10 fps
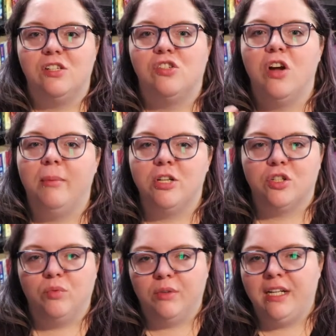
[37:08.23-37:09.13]
so
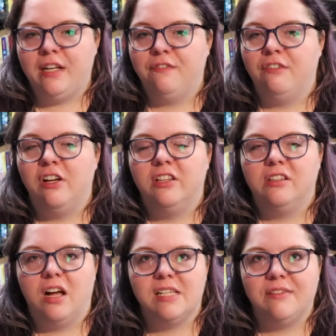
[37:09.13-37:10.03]
much grief,
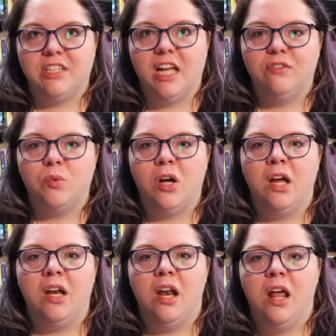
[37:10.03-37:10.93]
loss of a loved
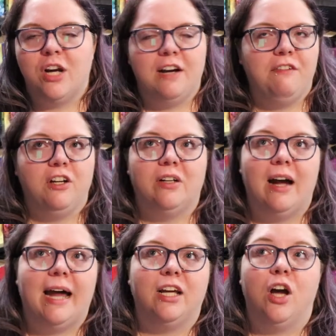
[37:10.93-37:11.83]
one, trying to figure
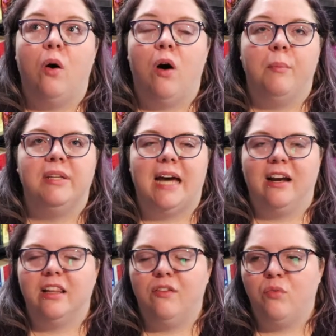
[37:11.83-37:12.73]
out how to go on
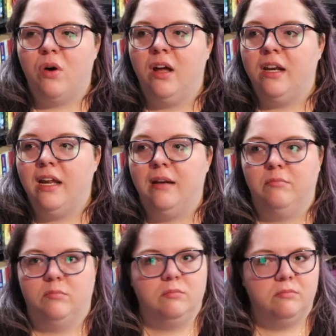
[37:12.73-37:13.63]
without a loved one
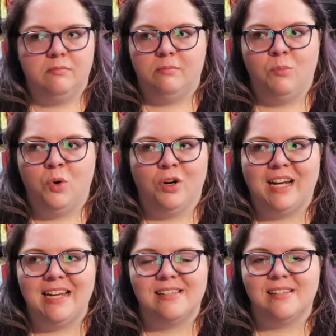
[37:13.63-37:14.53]
in more
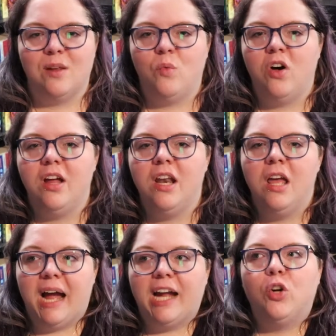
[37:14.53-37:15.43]
cases than one.
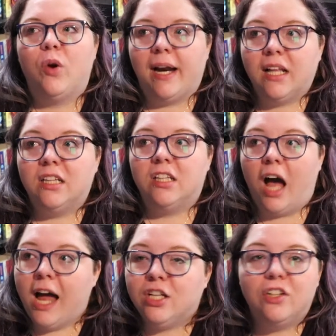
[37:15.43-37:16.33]
I cried a
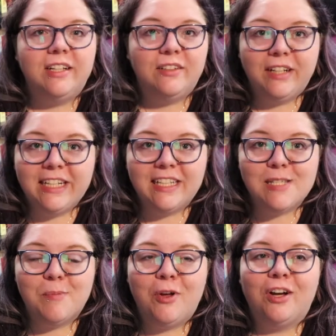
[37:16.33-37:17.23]
lot during reading
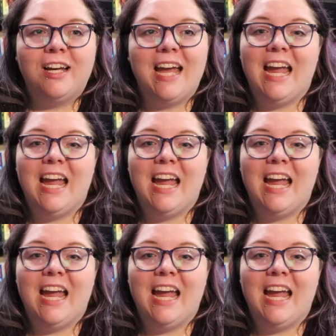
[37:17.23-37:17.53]
this book,